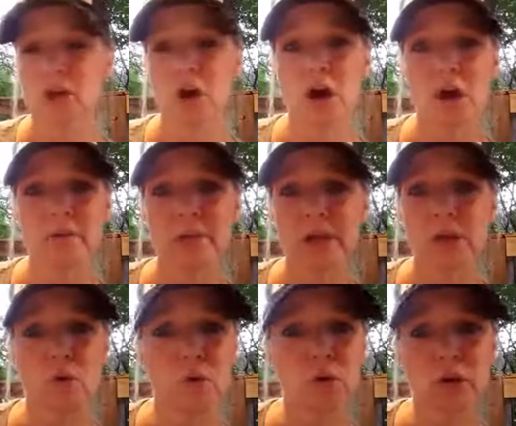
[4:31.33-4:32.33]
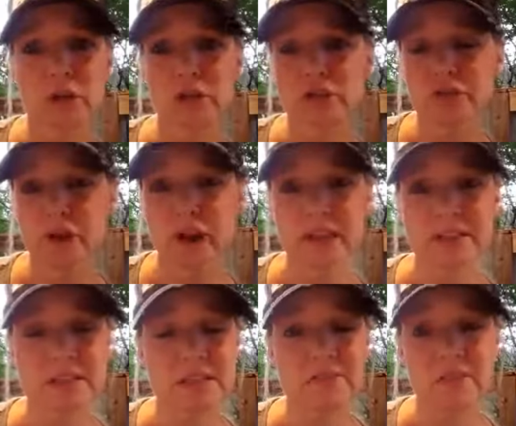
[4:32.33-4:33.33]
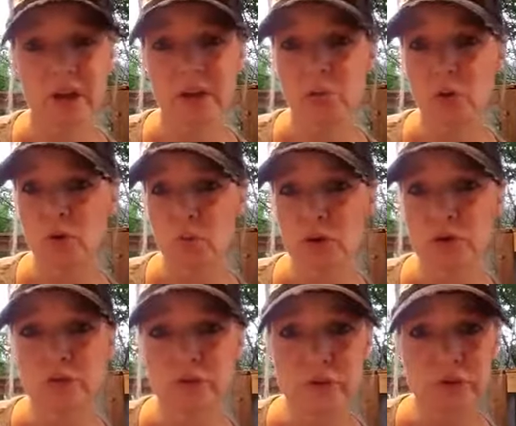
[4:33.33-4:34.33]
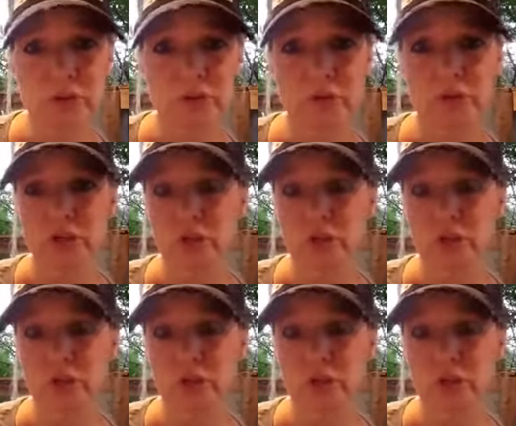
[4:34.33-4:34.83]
calming, orange, frankincense. Find what works for you and